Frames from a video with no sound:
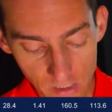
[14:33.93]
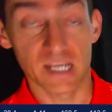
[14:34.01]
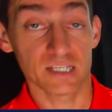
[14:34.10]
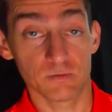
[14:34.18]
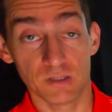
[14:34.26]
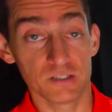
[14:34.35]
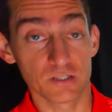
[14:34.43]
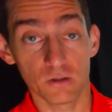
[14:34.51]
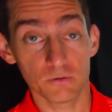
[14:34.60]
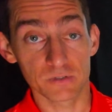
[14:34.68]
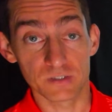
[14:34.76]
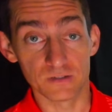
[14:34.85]
That's within
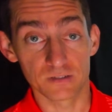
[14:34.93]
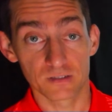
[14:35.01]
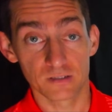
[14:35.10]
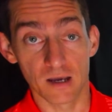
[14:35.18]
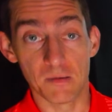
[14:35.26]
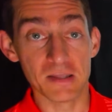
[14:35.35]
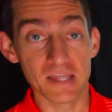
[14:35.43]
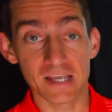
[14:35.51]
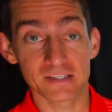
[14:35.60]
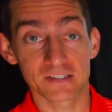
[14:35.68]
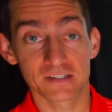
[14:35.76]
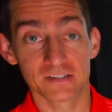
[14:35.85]
tolerances. I mean,
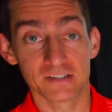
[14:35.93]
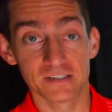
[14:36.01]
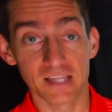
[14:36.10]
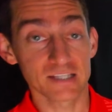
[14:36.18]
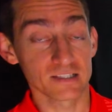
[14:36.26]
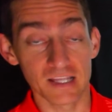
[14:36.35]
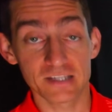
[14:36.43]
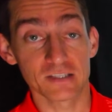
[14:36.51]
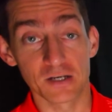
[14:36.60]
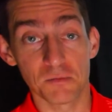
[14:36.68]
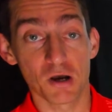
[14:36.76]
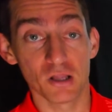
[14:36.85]
that's That's less
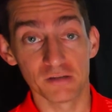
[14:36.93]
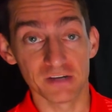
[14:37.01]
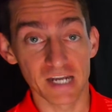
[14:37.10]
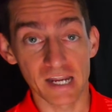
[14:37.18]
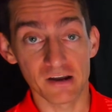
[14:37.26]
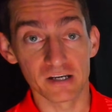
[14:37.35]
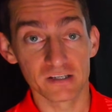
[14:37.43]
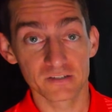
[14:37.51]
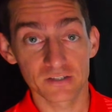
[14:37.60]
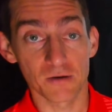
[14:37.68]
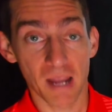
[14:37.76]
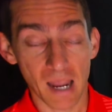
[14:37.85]
than a mile of an hour.
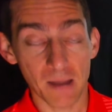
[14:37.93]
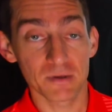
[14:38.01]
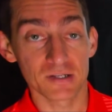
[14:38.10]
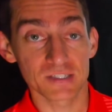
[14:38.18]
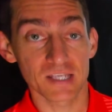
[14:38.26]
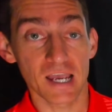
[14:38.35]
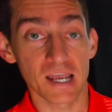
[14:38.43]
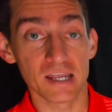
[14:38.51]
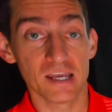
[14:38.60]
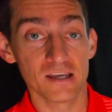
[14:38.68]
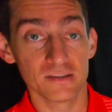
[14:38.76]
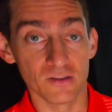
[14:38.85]
So I'm happy to
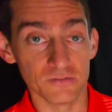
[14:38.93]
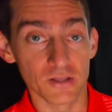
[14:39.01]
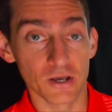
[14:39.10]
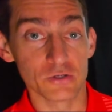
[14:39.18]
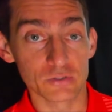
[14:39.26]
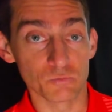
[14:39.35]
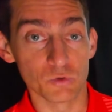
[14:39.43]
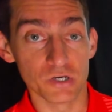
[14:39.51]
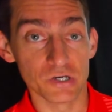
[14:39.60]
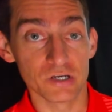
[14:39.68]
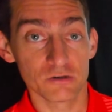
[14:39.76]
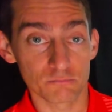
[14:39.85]
say that those
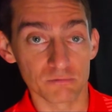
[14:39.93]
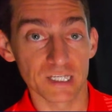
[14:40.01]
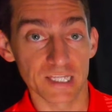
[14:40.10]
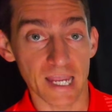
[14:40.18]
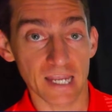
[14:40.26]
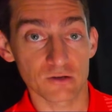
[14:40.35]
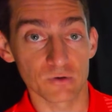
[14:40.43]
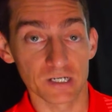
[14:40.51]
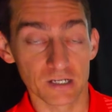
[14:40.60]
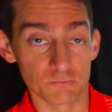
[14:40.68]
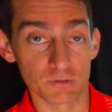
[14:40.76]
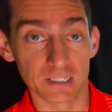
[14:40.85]
were really accurate
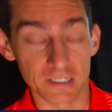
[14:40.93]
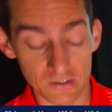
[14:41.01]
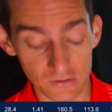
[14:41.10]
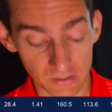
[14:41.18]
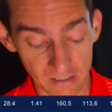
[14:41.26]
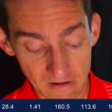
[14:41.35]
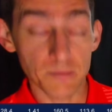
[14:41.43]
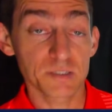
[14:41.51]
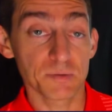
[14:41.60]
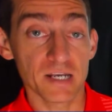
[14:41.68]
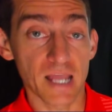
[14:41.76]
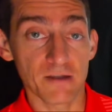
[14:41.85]
and really good. Club
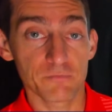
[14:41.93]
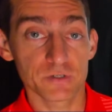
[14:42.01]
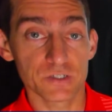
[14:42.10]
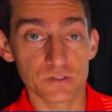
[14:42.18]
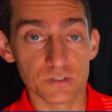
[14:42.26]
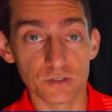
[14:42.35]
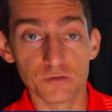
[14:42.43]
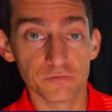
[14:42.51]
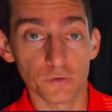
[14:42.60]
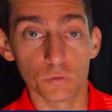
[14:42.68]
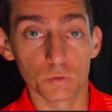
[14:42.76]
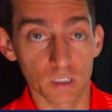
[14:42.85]
speed averages do
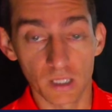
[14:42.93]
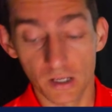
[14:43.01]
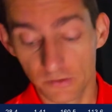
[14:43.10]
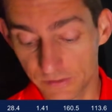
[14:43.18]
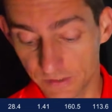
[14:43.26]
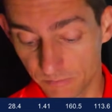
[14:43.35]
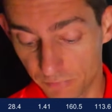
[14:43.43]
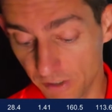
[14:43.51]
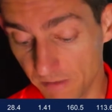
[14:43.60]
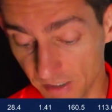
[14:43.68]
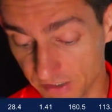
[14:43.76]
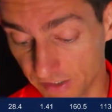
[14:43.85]
fall close,
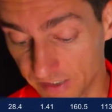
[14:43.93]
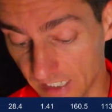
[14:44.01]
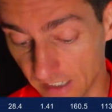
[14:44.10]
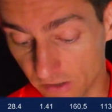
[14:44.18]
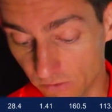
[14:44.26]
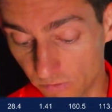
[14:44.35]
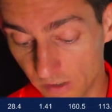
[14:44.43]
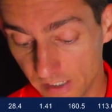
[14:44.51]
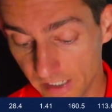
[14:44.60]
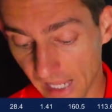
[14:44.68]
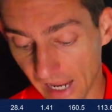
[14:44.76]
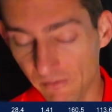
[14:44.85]
pretty much identical.
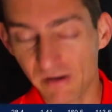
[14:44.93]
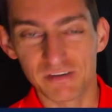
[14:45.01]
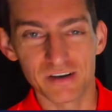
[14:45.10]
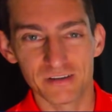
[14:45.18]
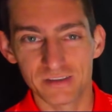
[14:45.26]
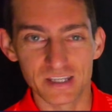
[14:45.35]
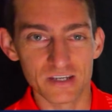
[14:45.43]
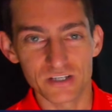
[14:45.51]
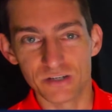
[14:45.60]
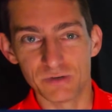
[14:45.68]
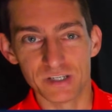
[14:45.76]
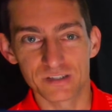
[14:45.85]
However, the
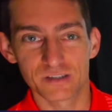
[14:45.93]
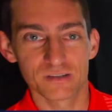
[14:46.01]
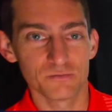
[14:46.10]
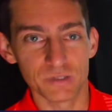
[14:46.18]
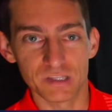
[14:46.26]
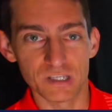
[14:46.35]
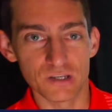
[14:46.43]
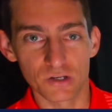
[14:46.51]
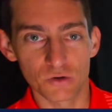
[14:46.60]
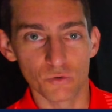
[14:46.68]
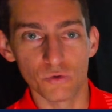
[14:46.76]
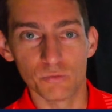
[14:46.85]
issue is with the
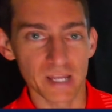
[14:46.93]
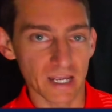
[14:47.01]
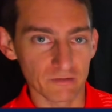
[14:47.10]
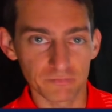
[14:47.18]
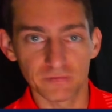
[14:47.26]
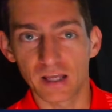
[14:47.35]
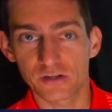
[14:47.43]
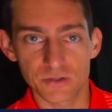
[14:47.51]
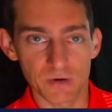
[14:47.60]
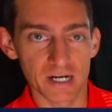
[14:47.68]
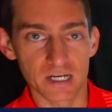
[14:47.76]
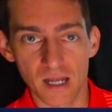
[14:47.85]
Uneekor, we had
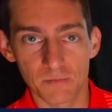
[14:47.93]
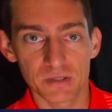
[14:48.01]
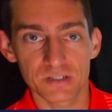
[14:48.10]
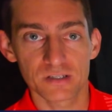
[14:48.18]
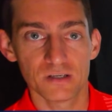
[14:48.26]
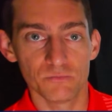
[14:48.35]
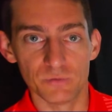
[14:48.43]
fluctuating numbers.